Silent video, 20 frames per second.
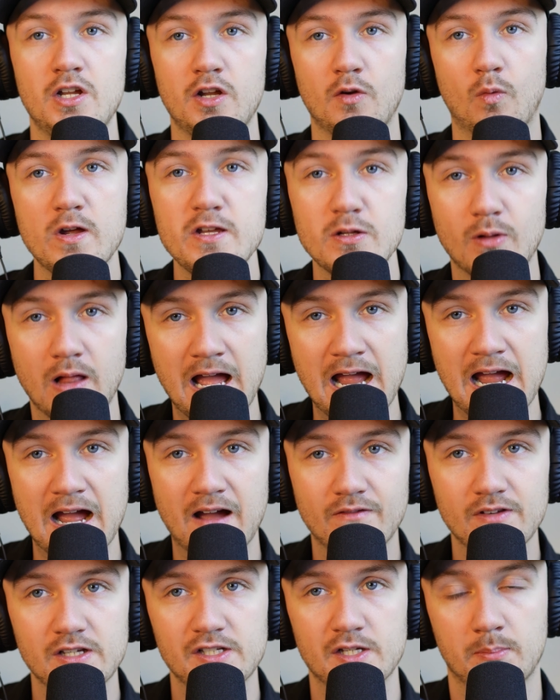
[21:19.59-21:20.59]
what you'll
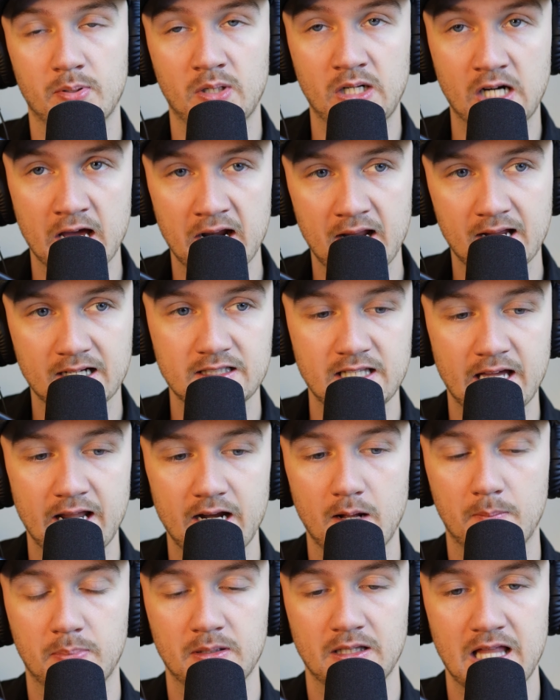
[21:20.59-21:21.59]
have is a product that
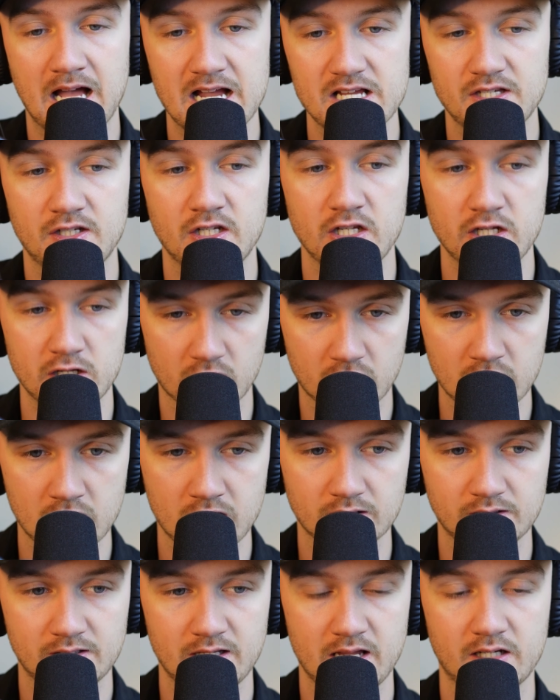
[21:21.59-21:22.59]
applies to your
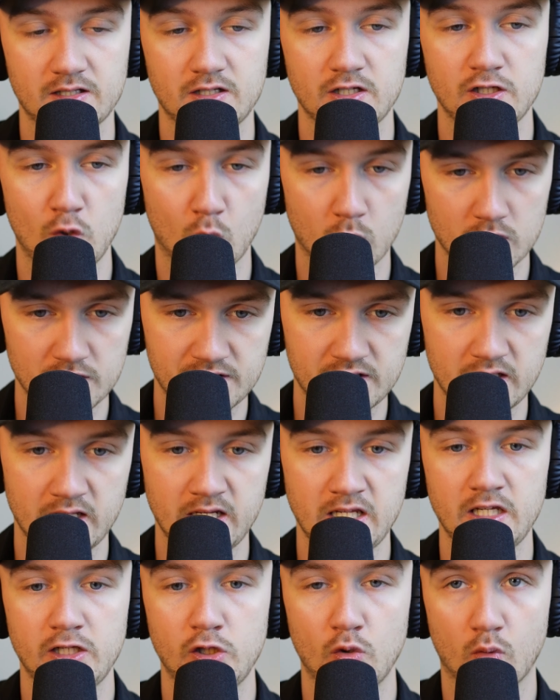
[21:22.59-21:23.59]
context, your
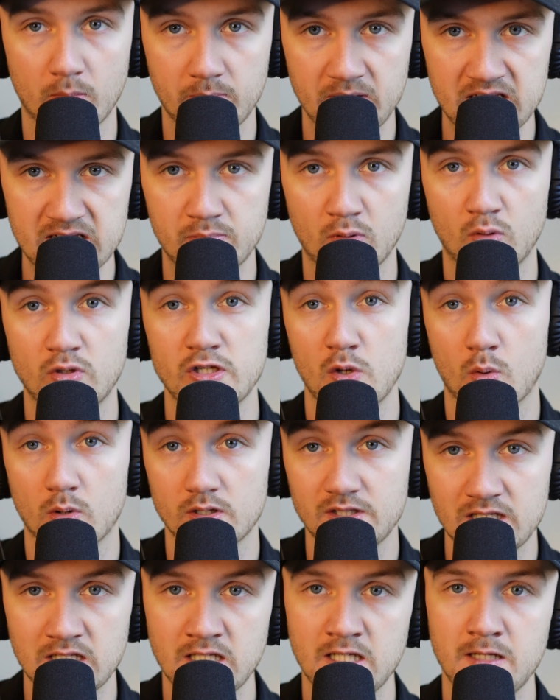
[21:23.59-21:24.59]
city, your people, your
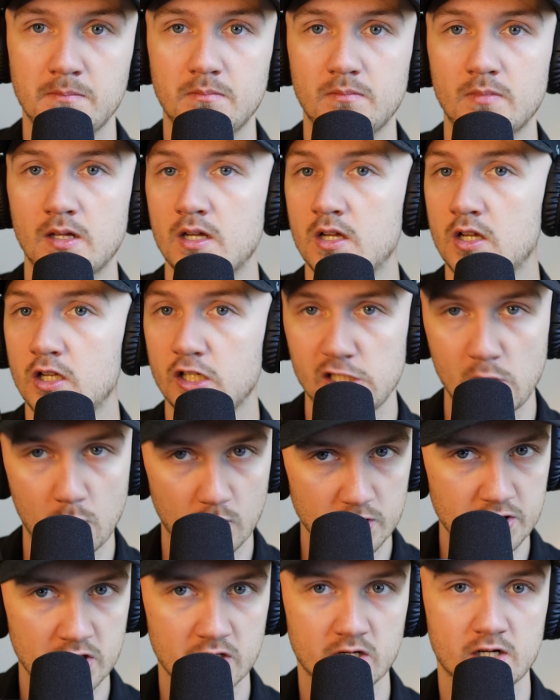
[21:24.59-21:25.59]
team,
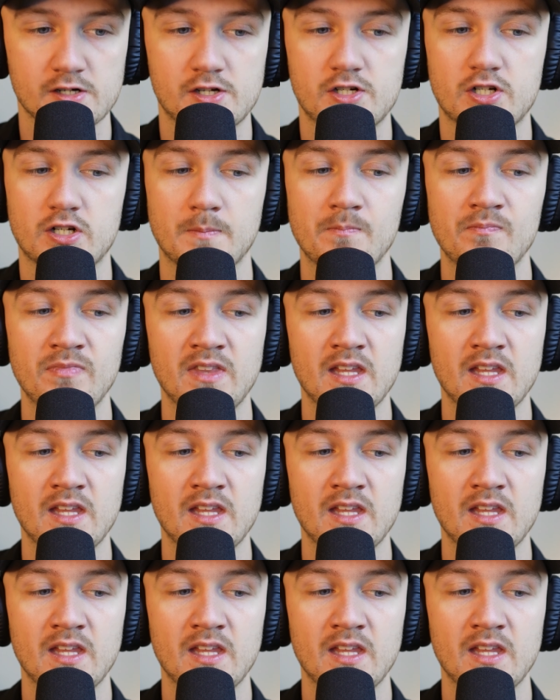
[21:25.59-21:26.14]
your church.